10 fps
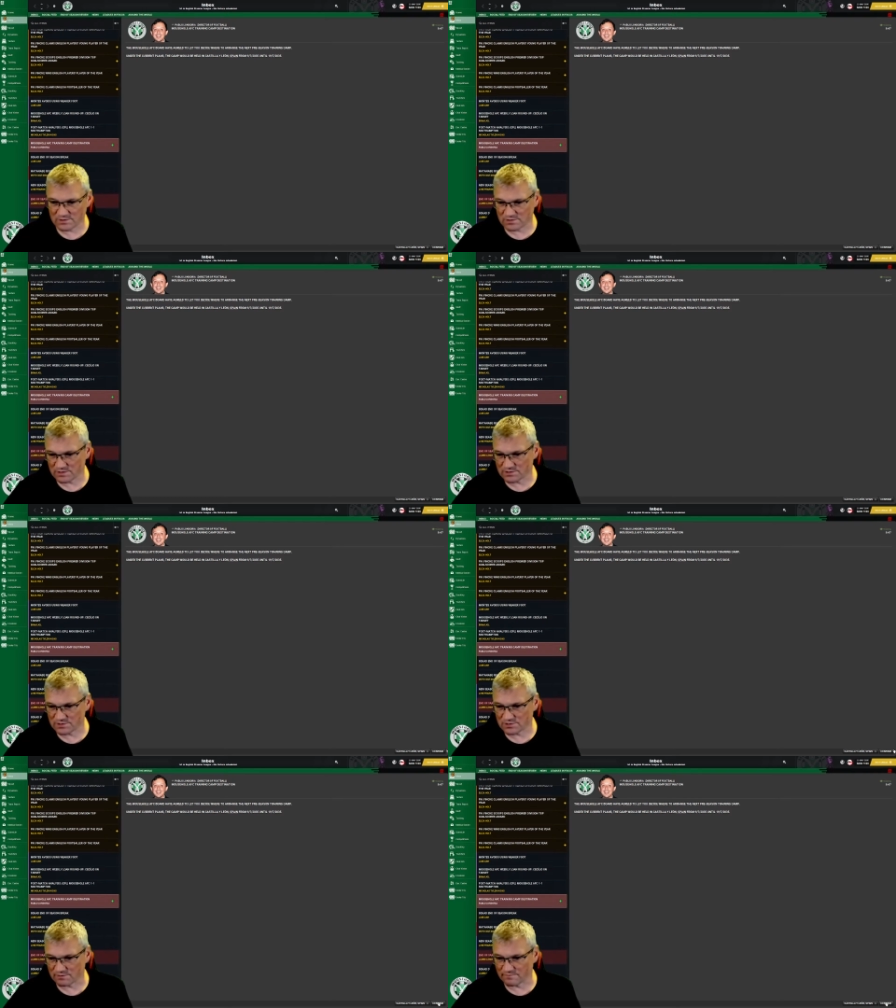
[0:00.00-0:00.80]
Actually,
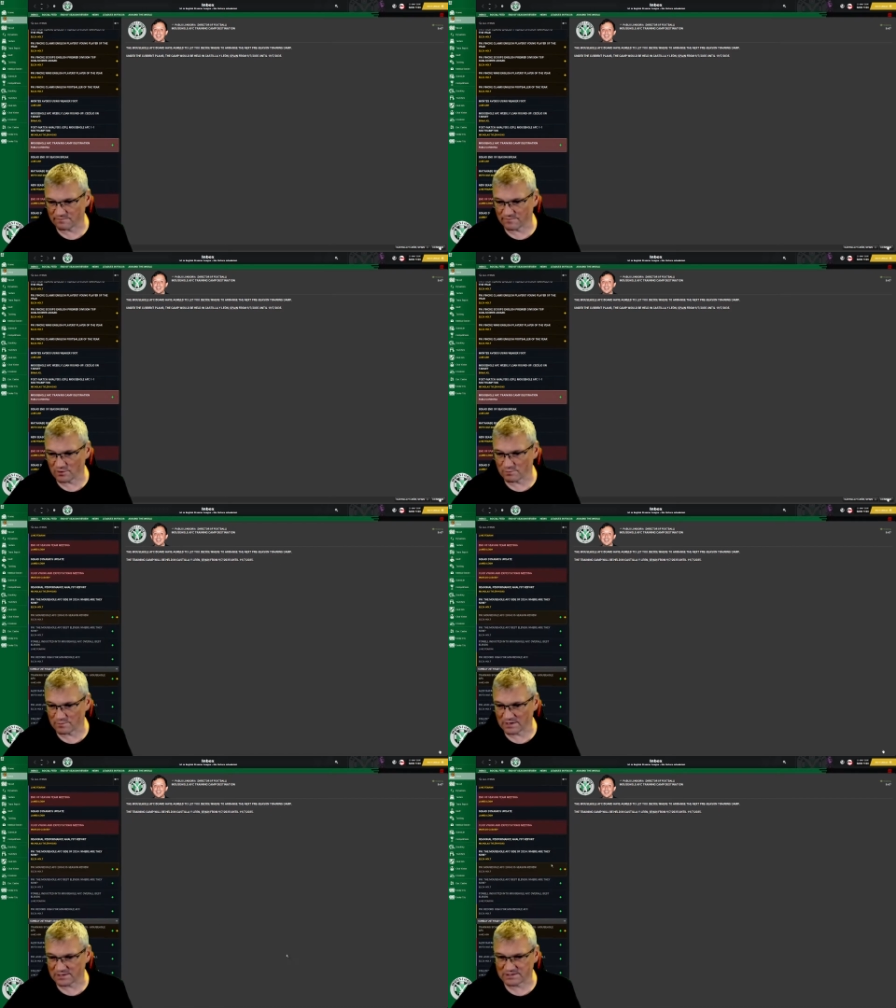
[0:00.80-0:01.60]
let's just
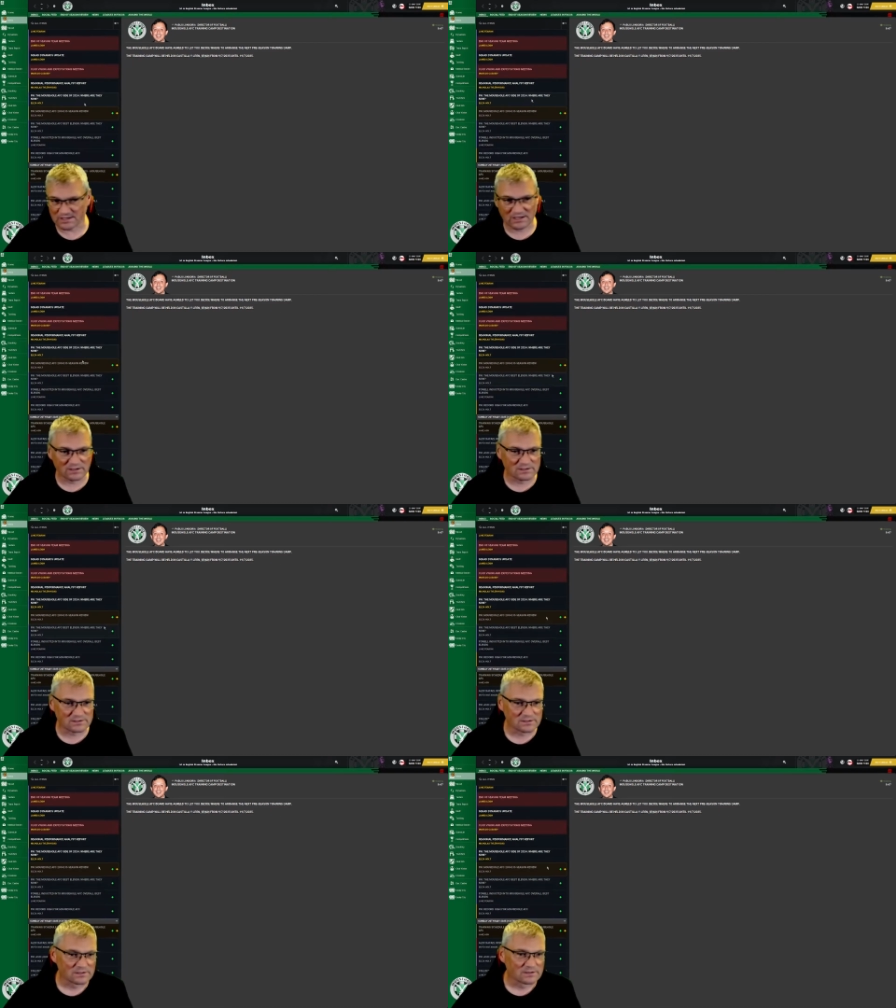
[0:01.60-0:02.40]
confirm that a
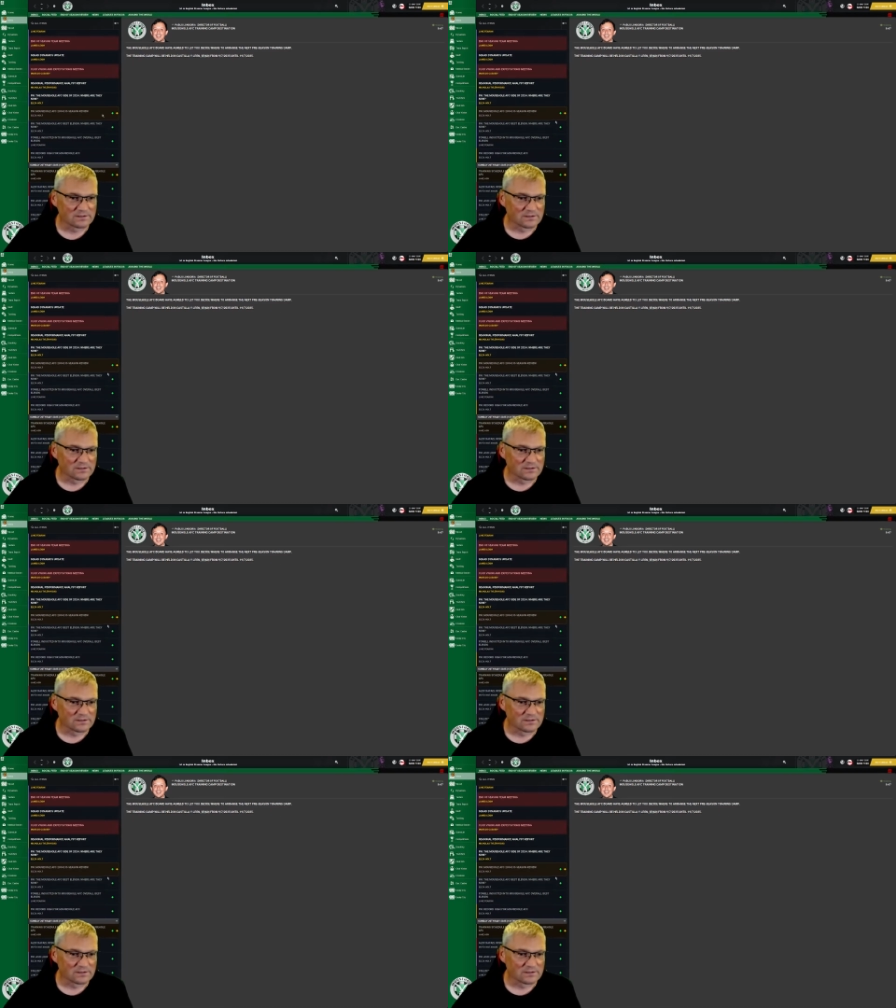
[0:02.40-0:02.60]
second.